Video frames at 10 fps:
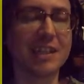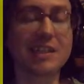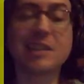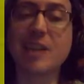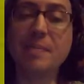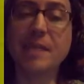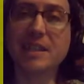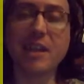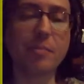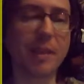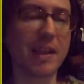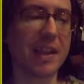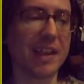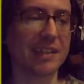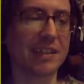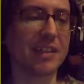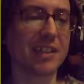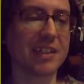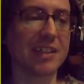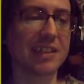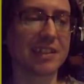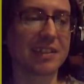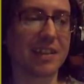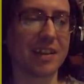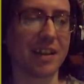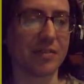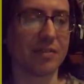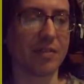It's a shame there's no well here, so you can just, you know,